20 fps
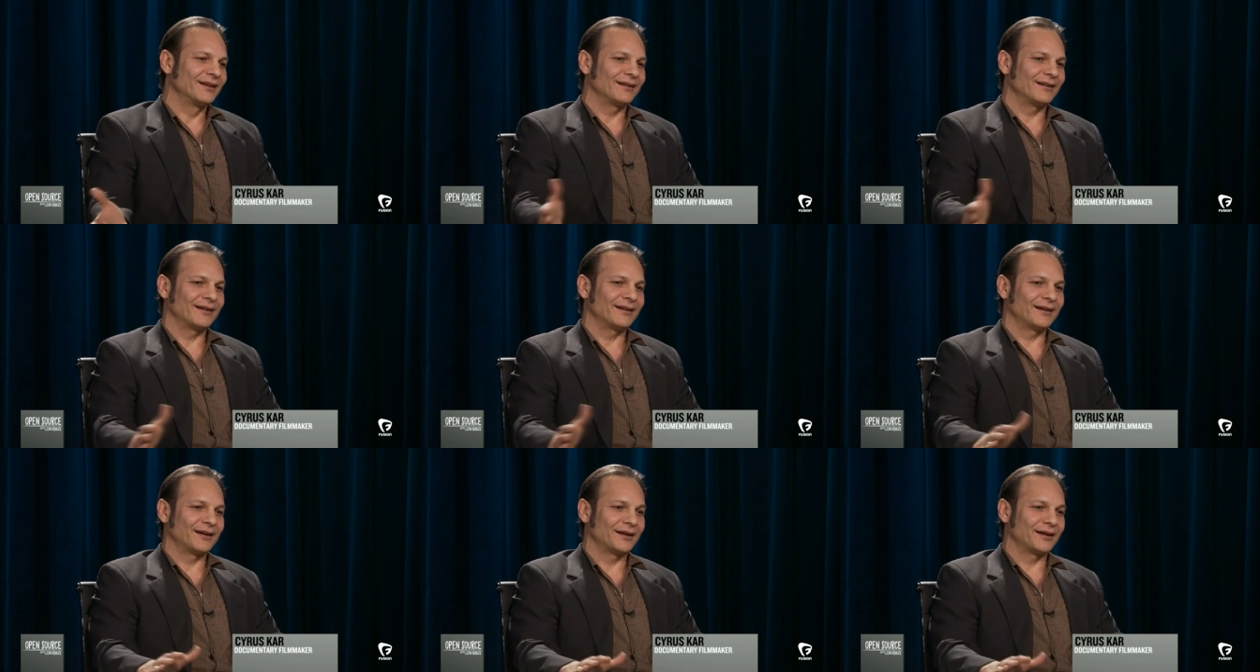
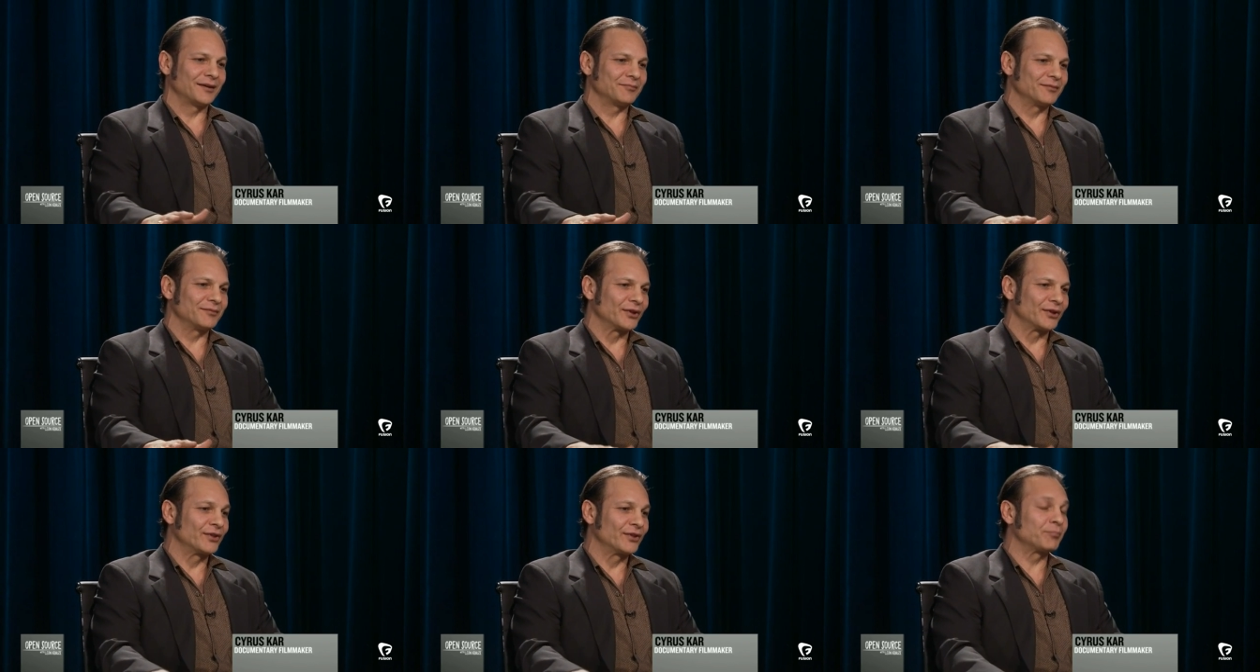
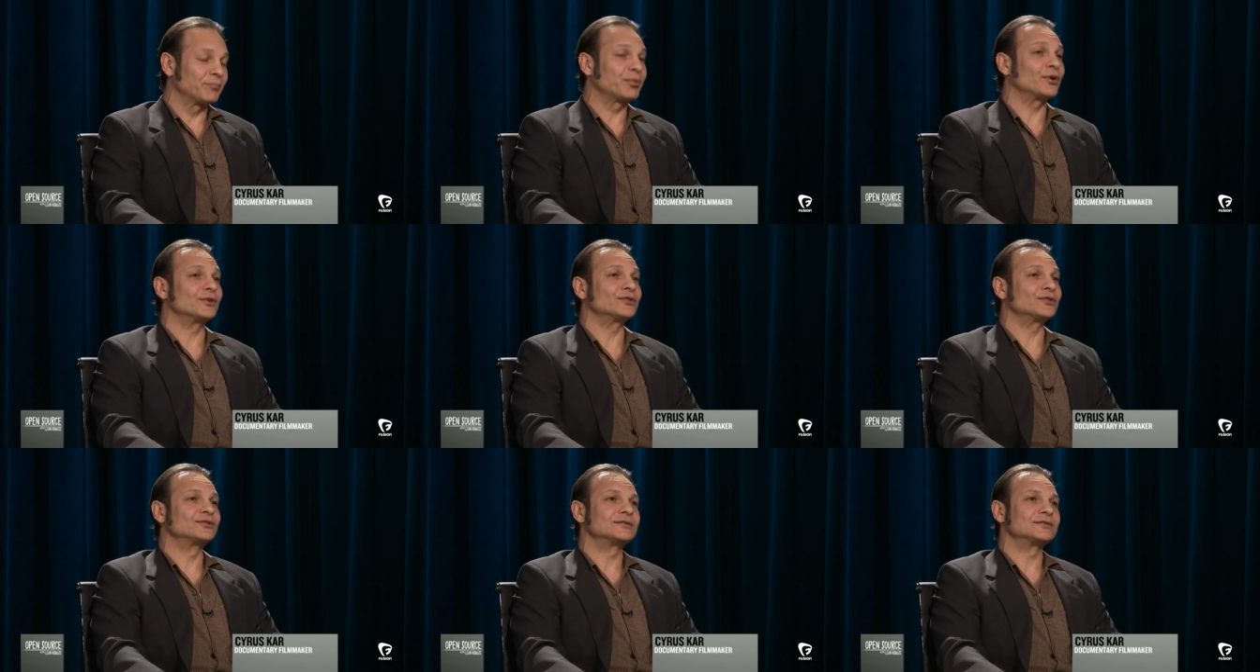the
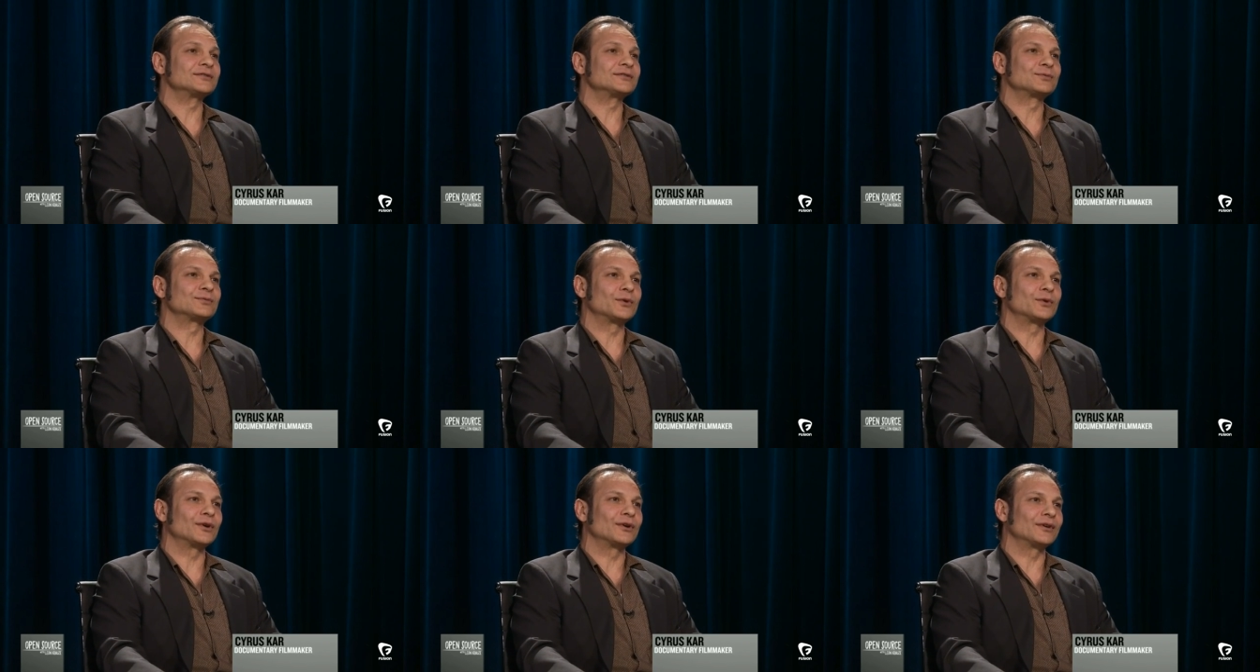
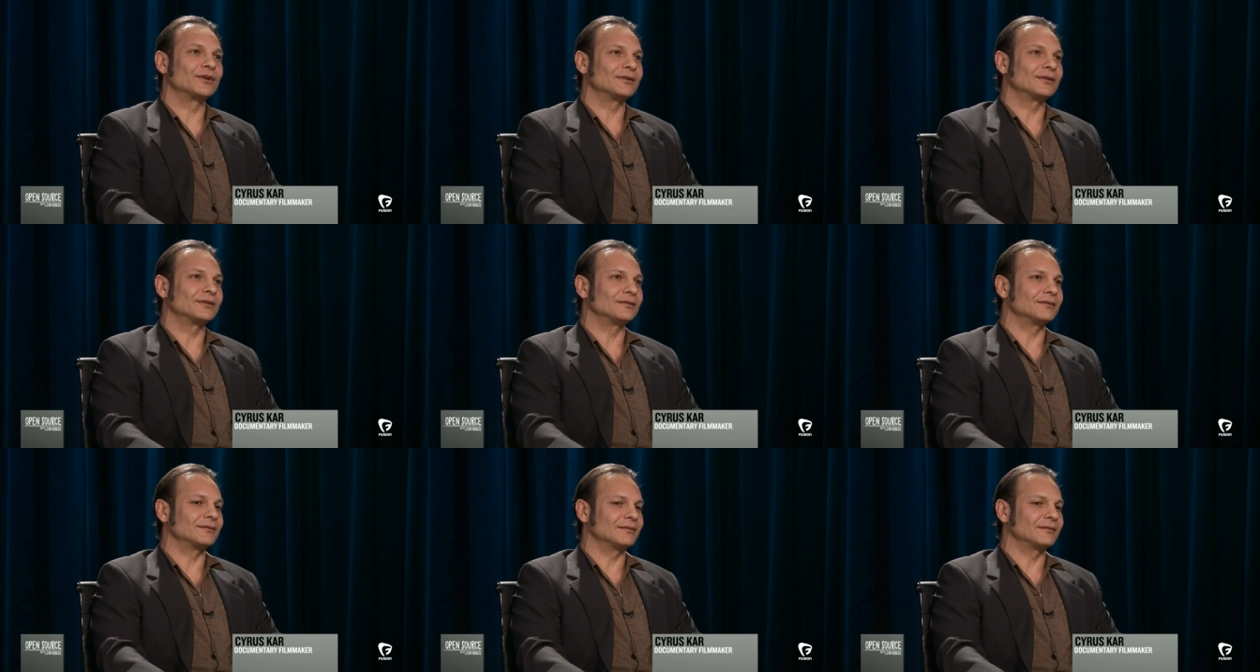Persians
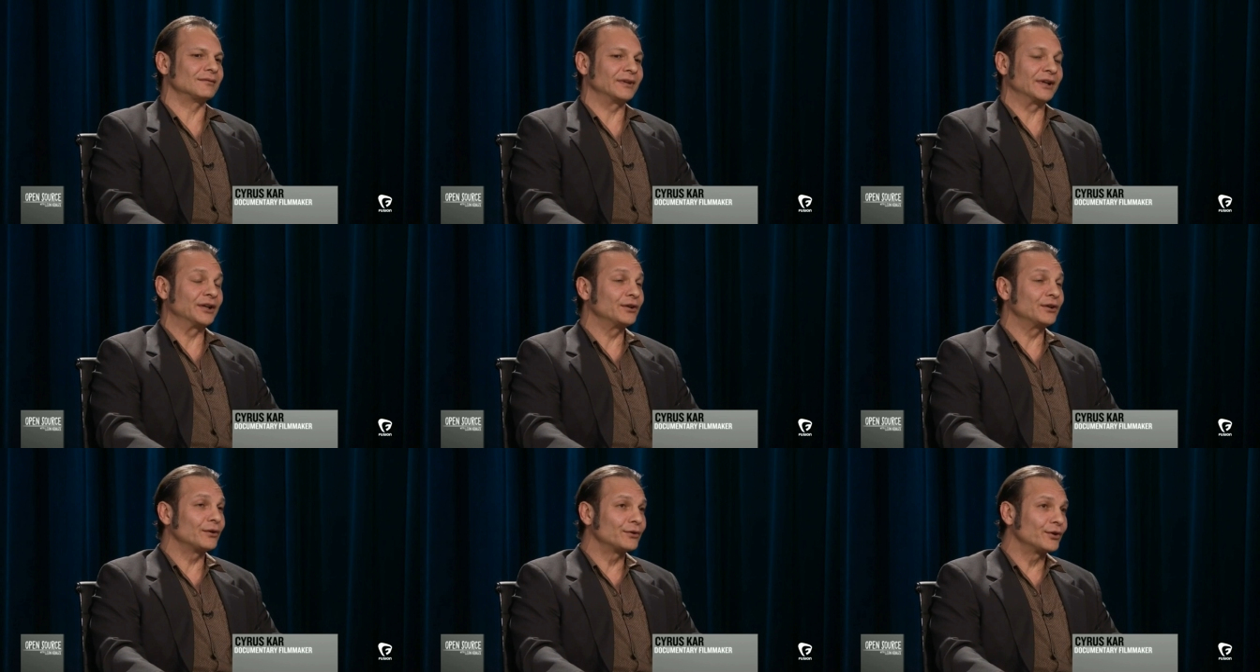were
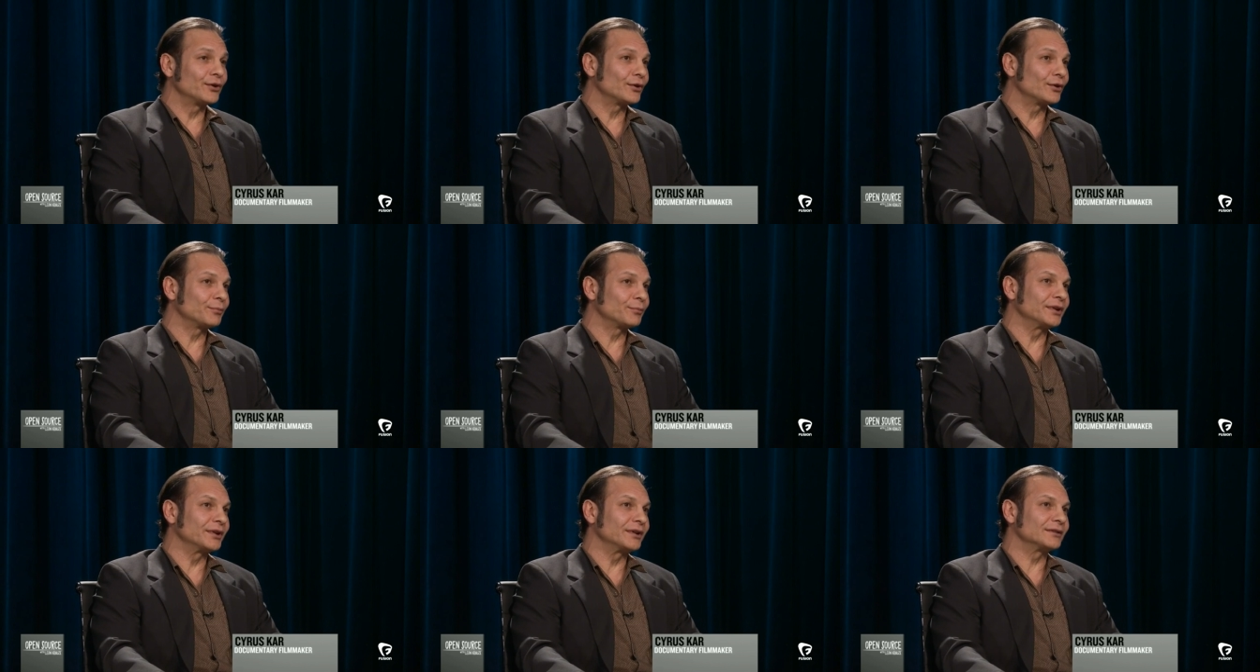
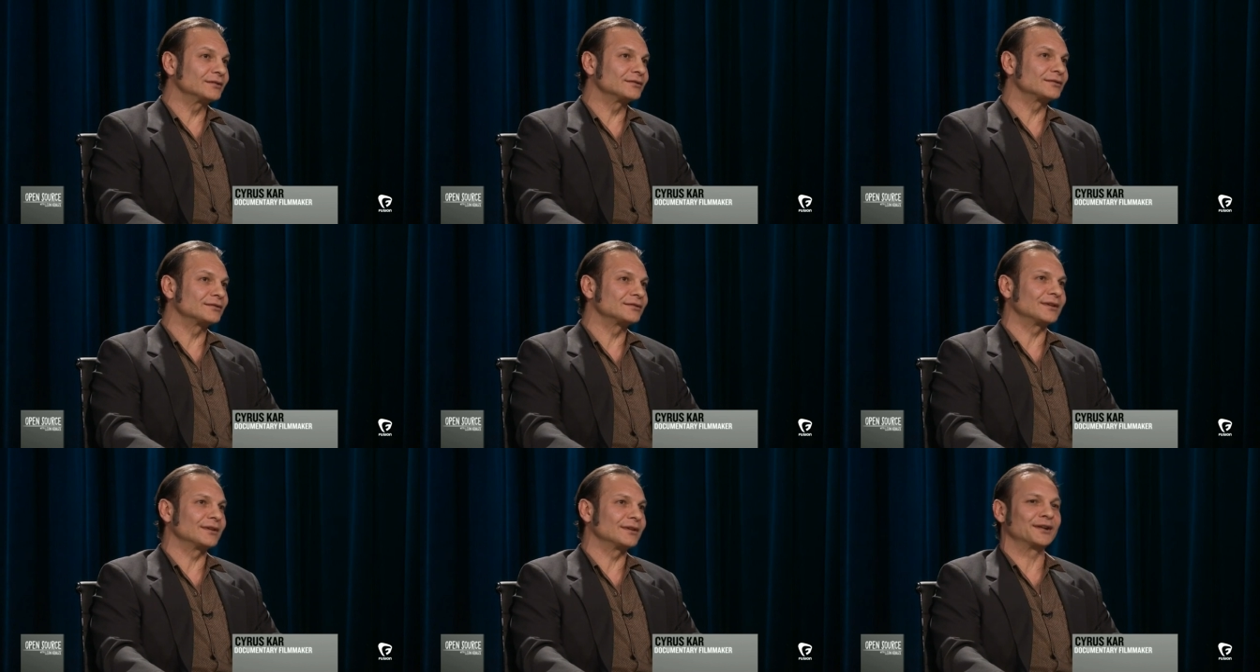
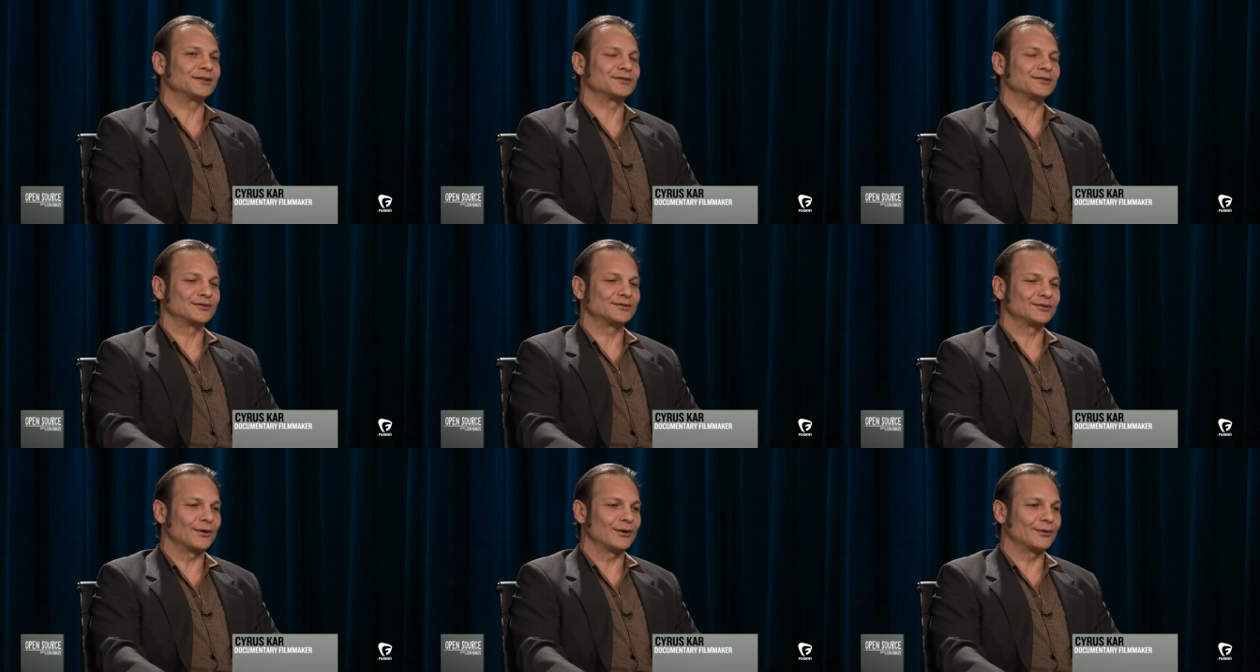Indo-Europeans, and
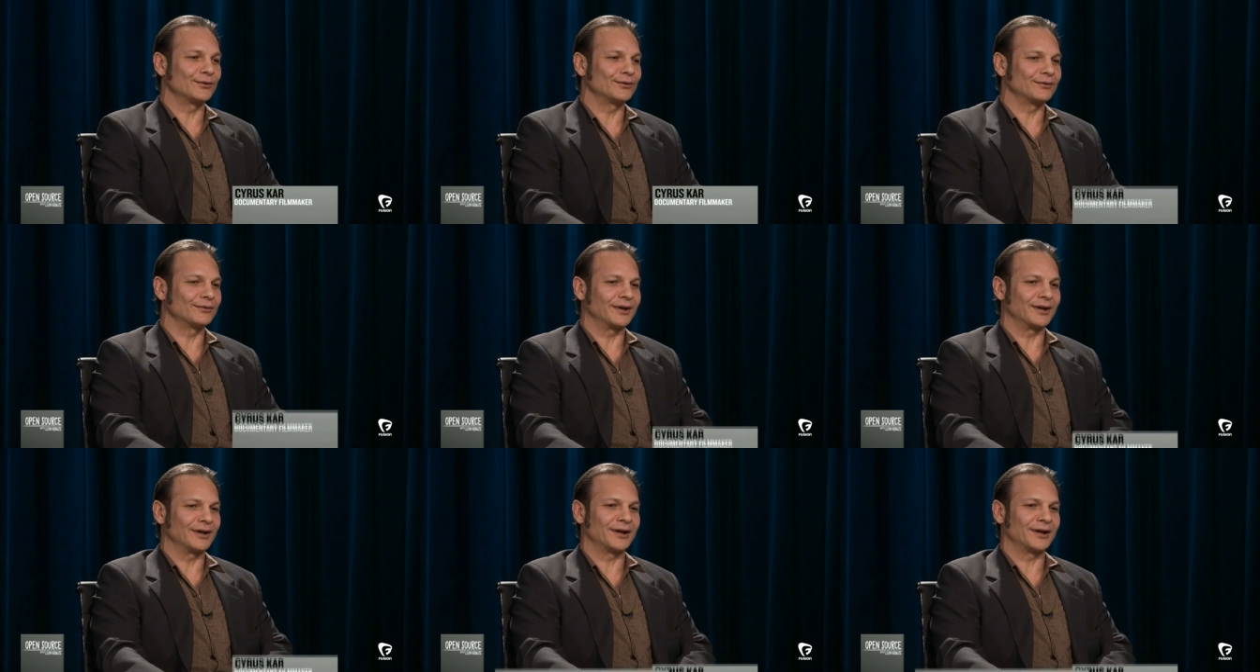so